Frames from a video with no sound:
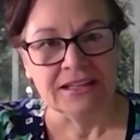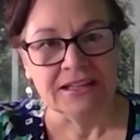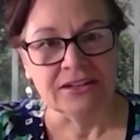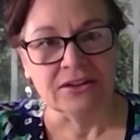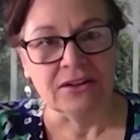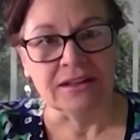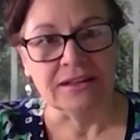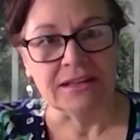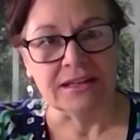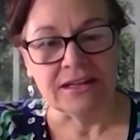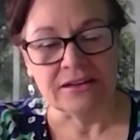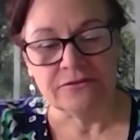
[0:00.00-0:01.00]
You know, a
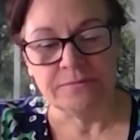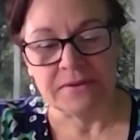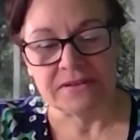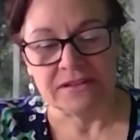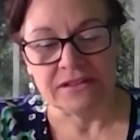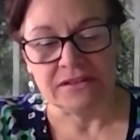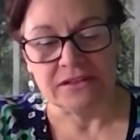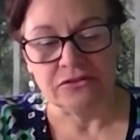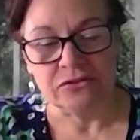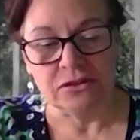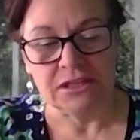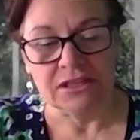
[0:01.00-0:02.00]
lot of businesses,
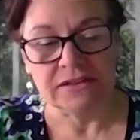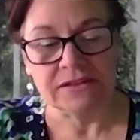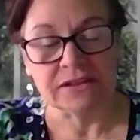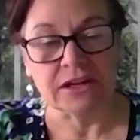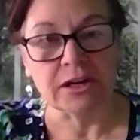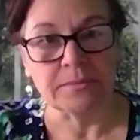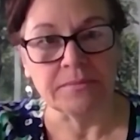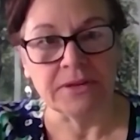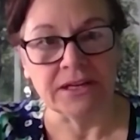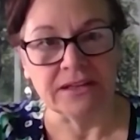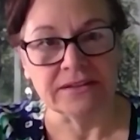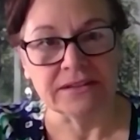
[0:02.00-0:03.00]
you need startup
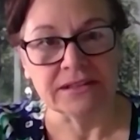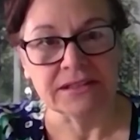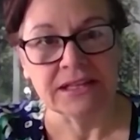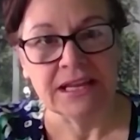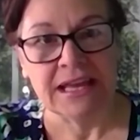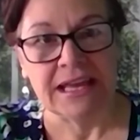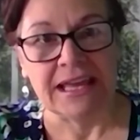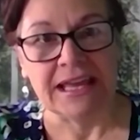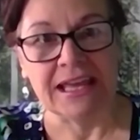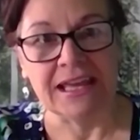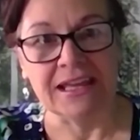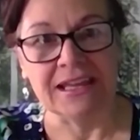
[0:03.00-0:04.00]
monies.
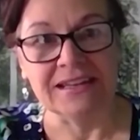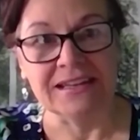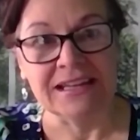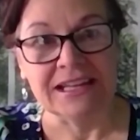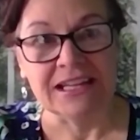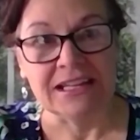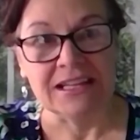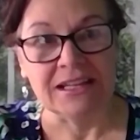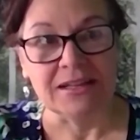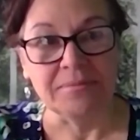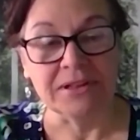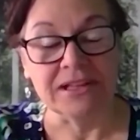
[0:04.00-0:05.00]
And
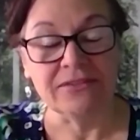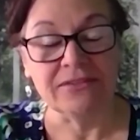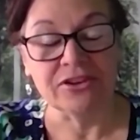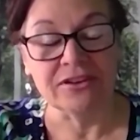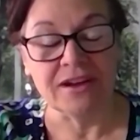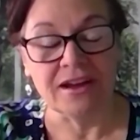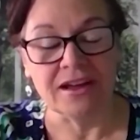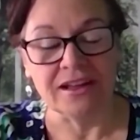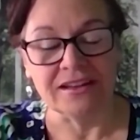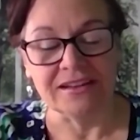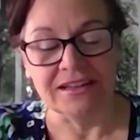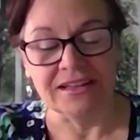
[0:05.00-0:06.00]
believe it or
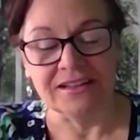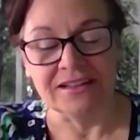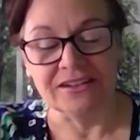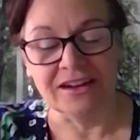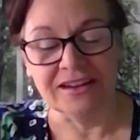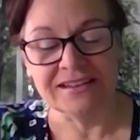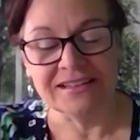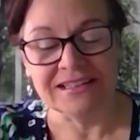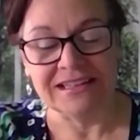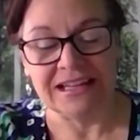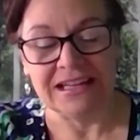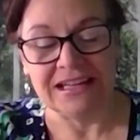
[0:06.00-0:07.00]
not, in the
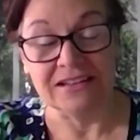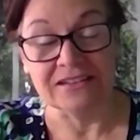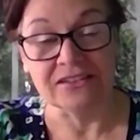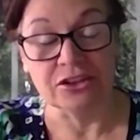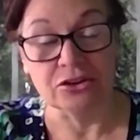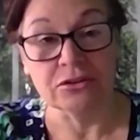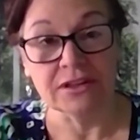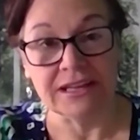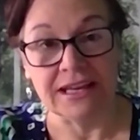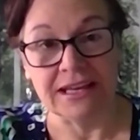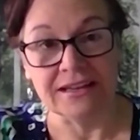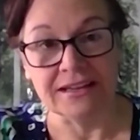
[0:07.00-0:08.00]
1980s, in the early
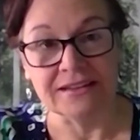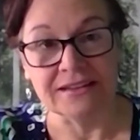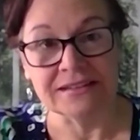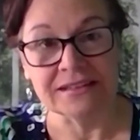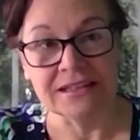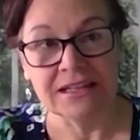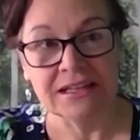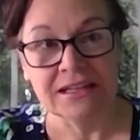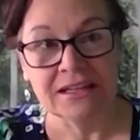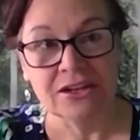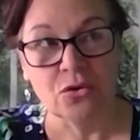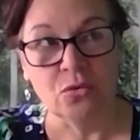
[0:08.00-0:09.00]
80s,
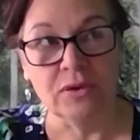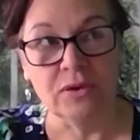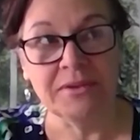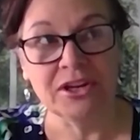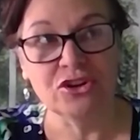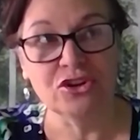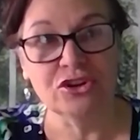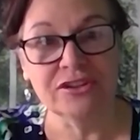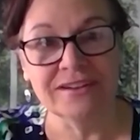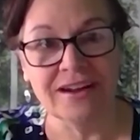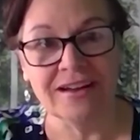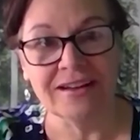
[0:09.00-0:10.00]
women
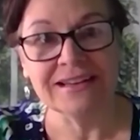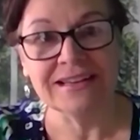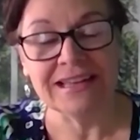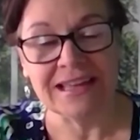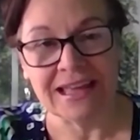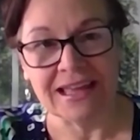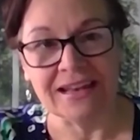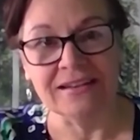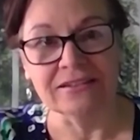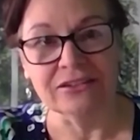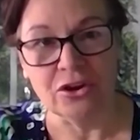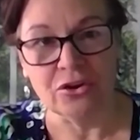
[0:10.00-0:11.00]
could not get
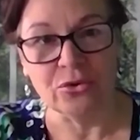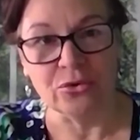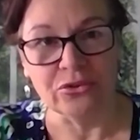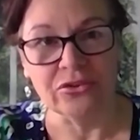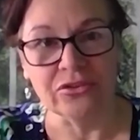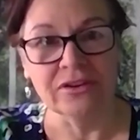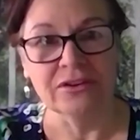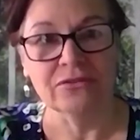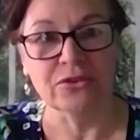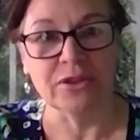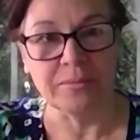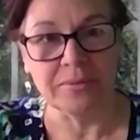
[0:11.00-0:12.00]
loans
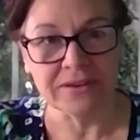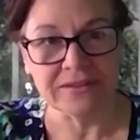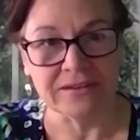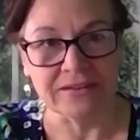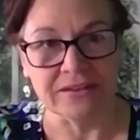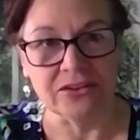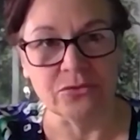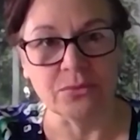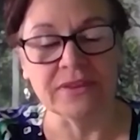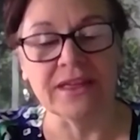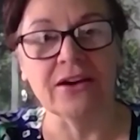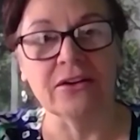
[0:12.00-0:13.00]
for their businesses
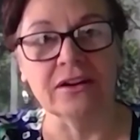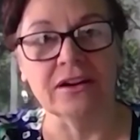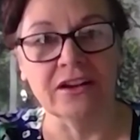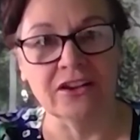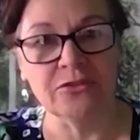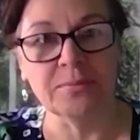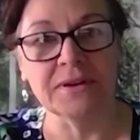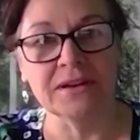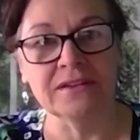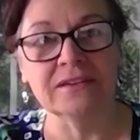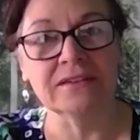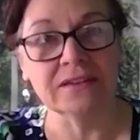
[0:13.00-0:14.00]
without a
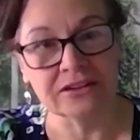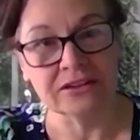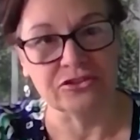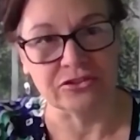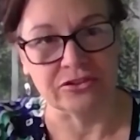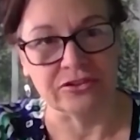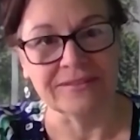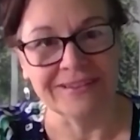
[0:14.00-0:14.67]
husband's signature.